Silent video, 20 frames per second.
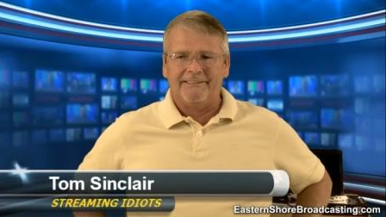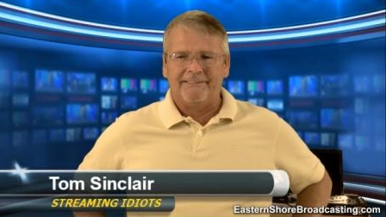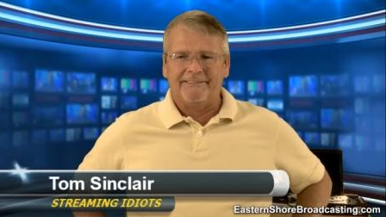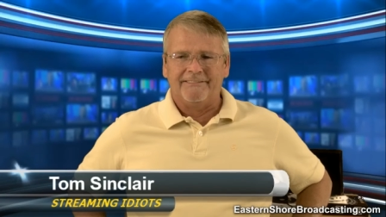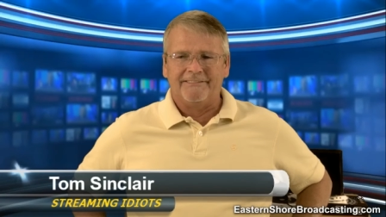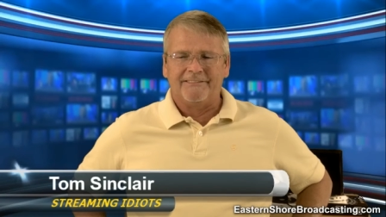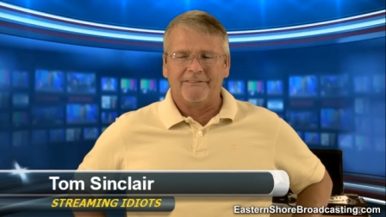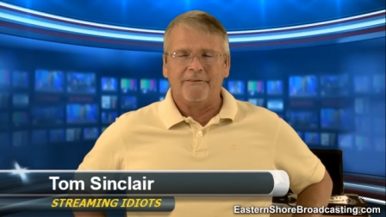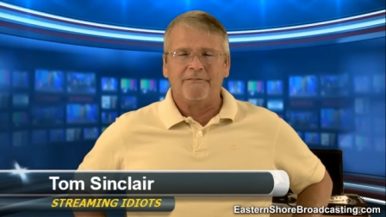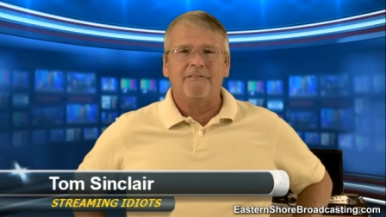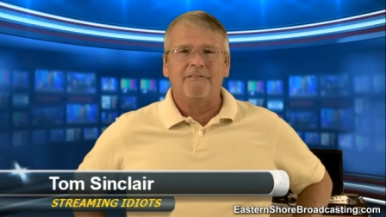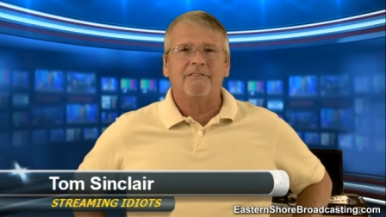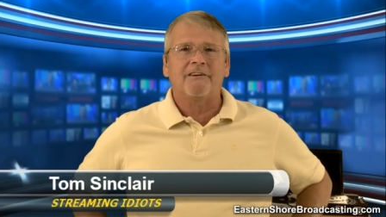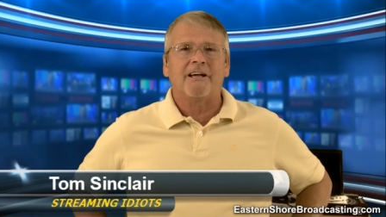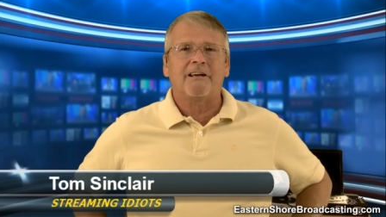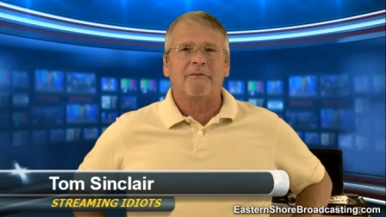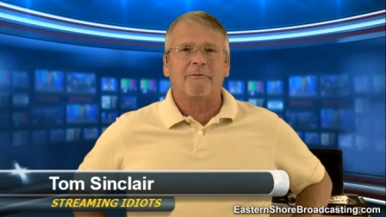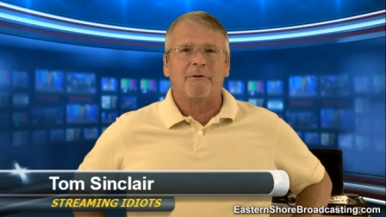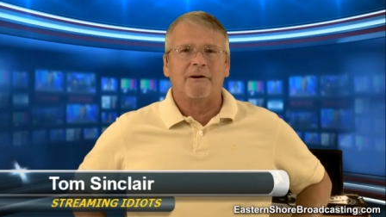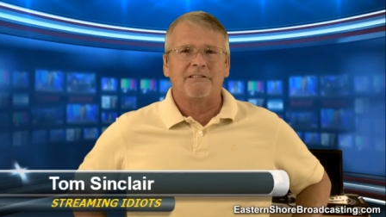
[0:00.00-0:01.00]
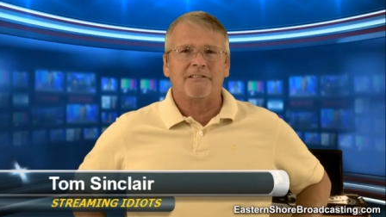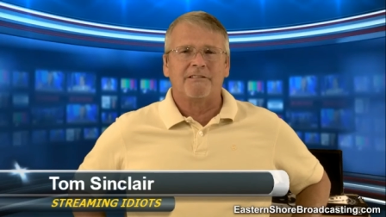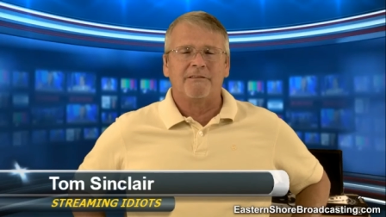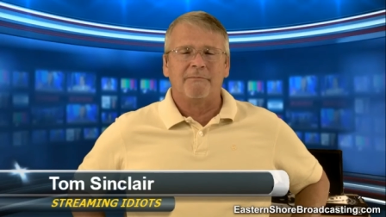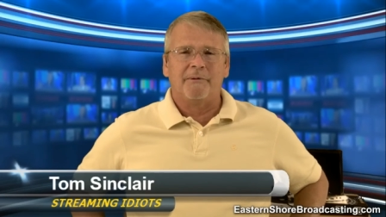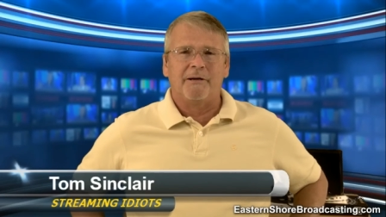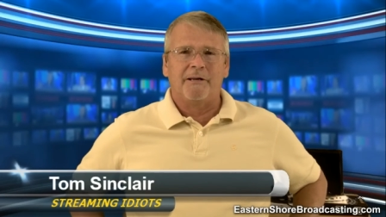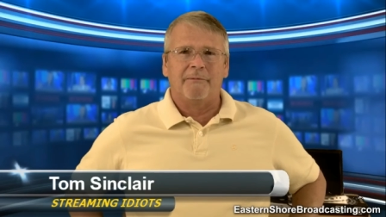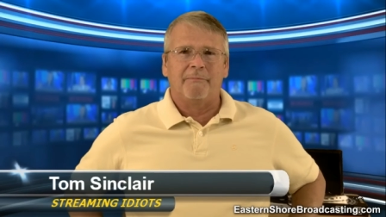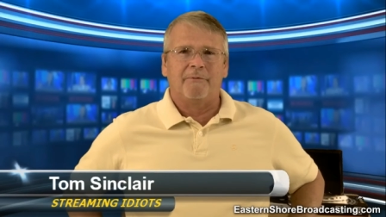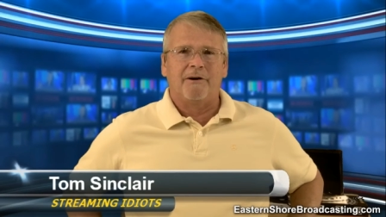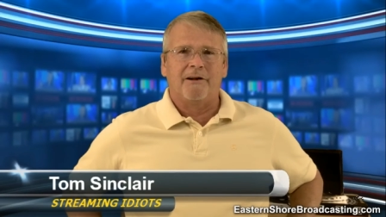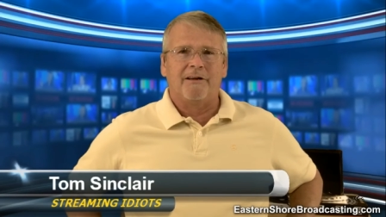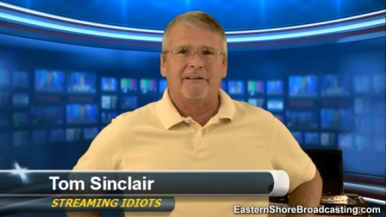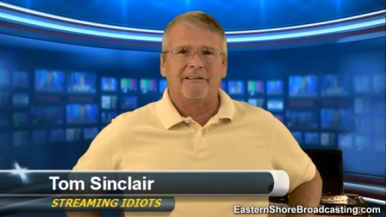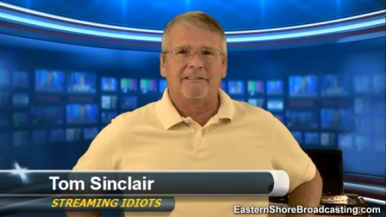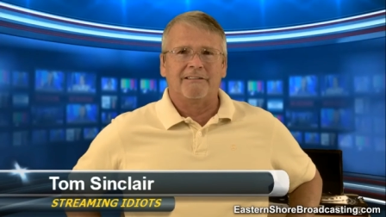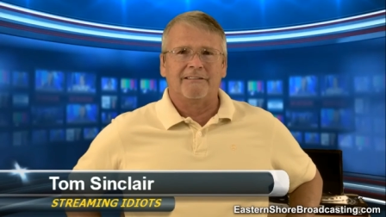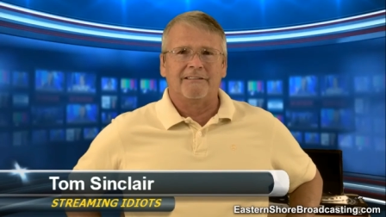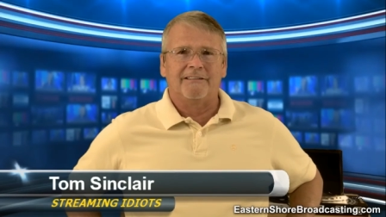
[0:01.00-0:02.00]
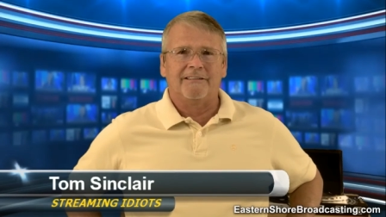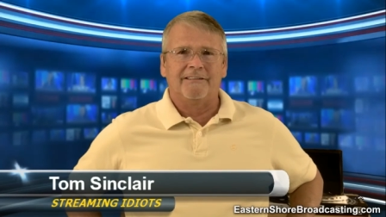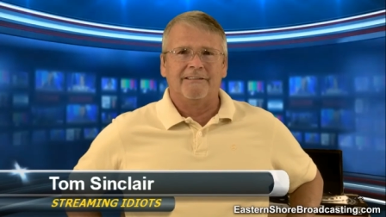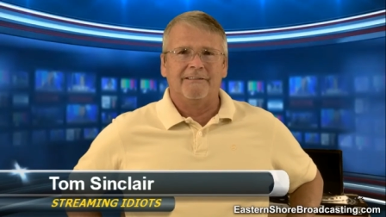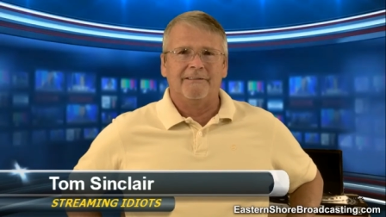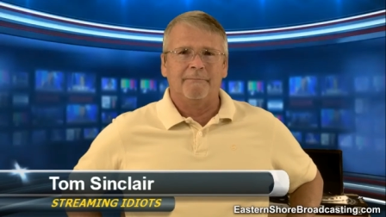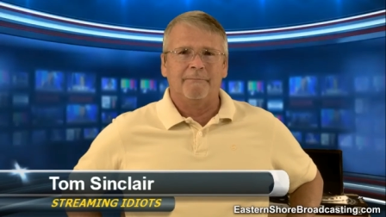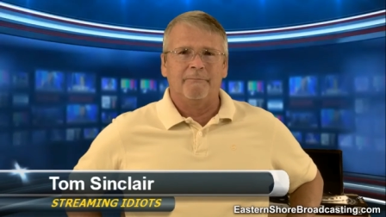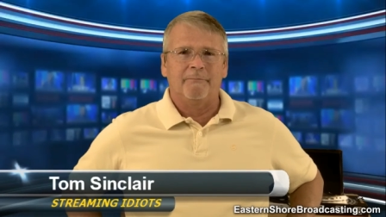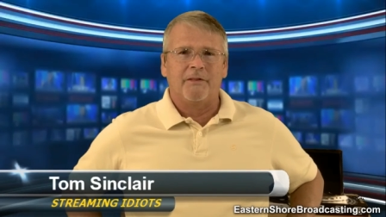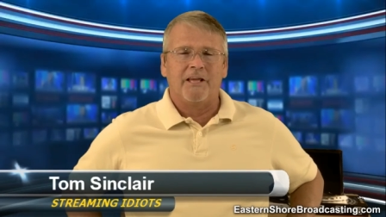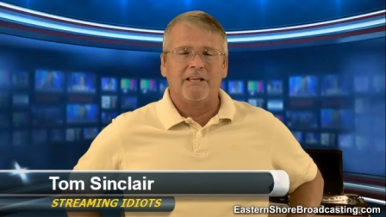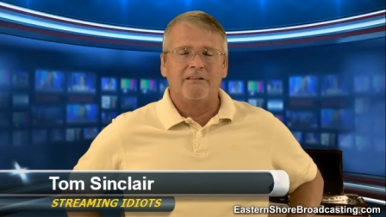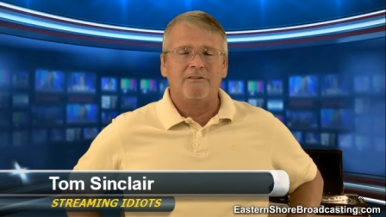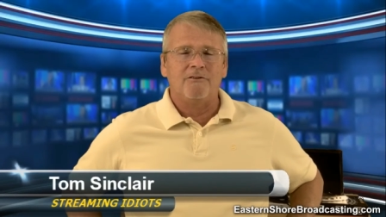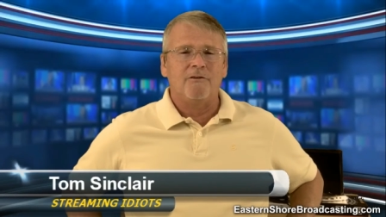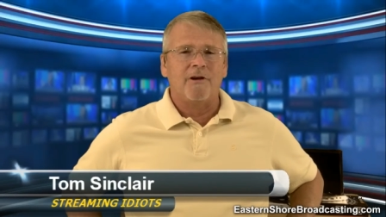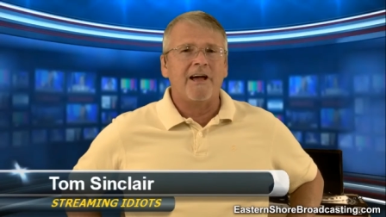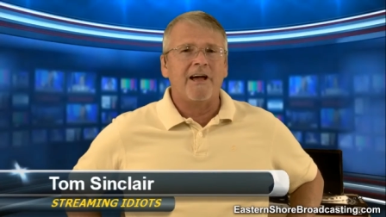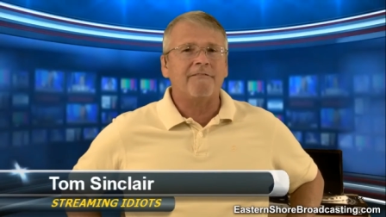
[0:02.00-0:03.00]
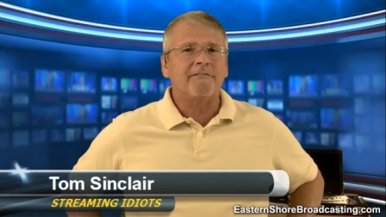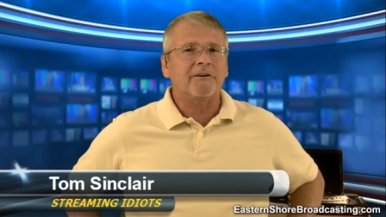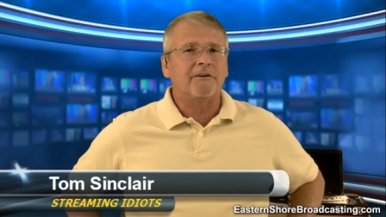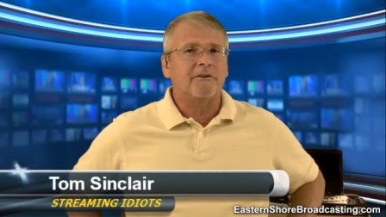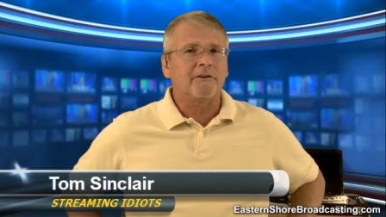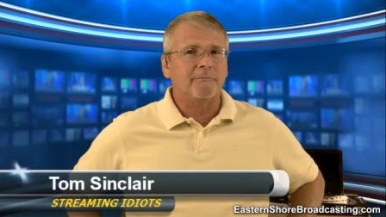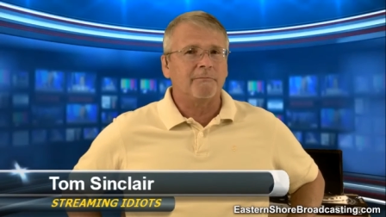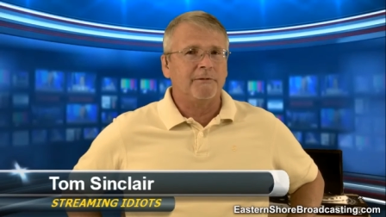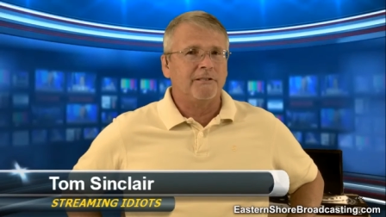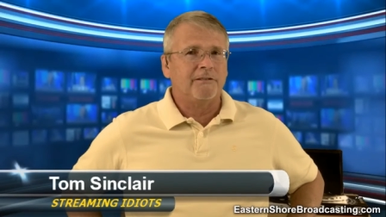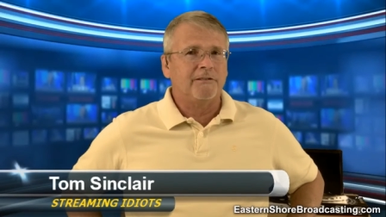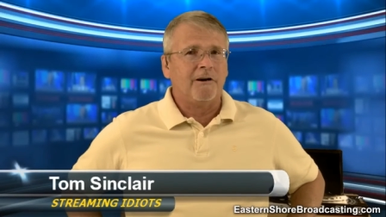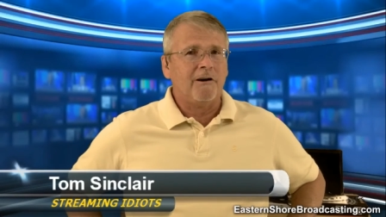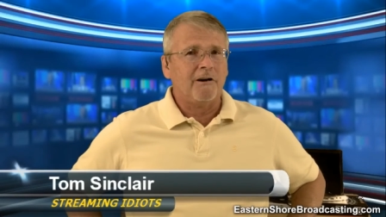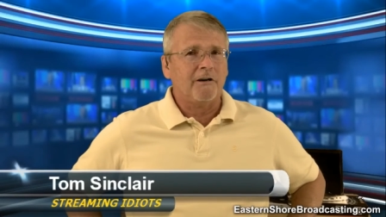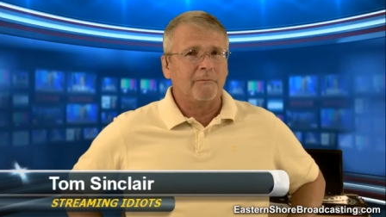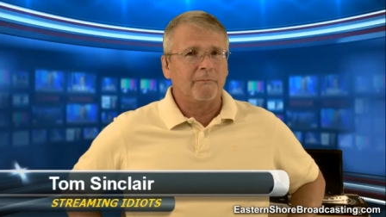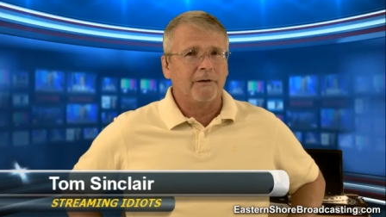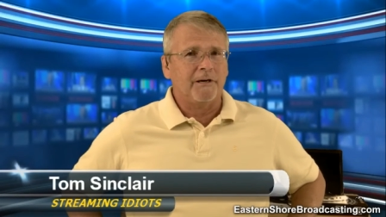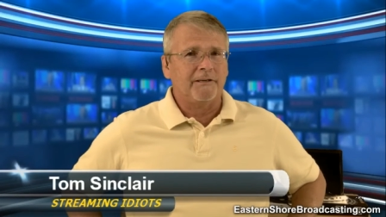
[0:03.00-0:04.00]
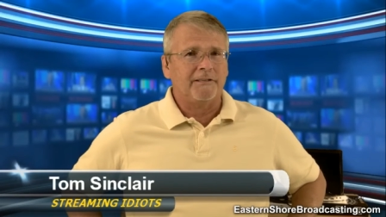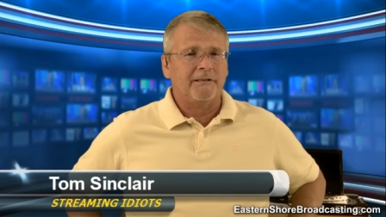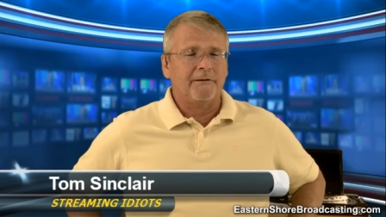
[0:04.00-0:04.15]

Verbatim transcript: if you've got a question about a product and you haven't heard me talk about it,